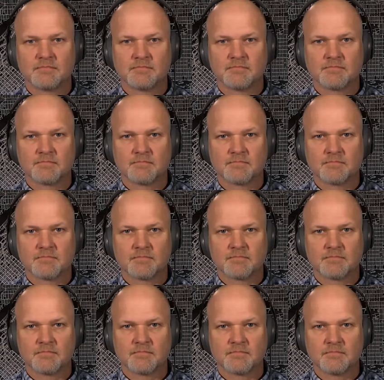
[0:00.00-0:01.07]

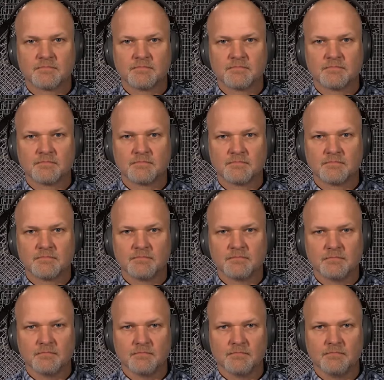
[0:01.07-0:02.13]

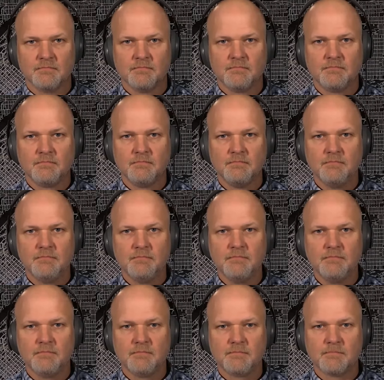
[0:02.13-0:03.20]

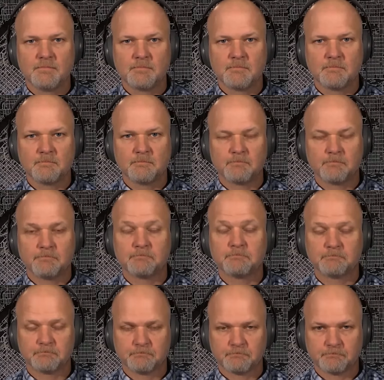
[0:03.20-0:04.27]

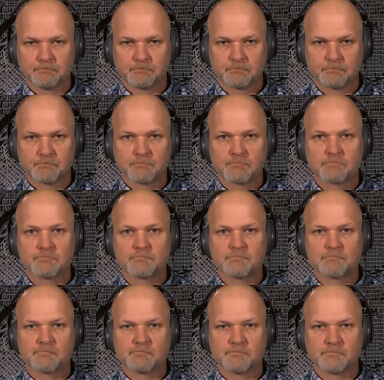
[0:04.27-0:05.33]

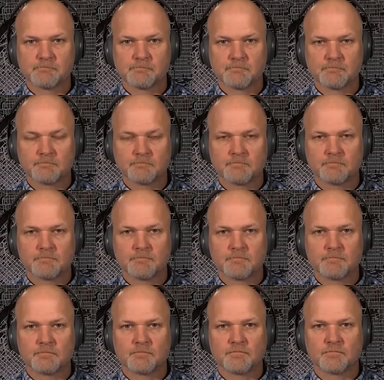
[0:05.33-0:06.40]

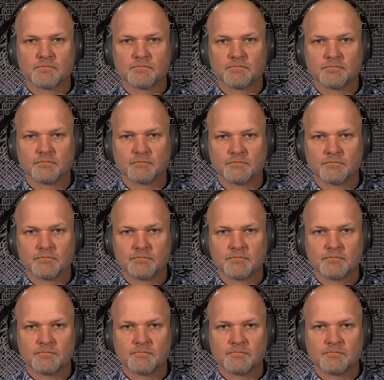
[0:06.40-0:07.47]

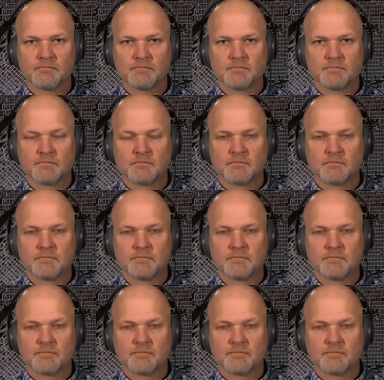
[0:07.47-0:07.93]
No words are spoken by the person on screen.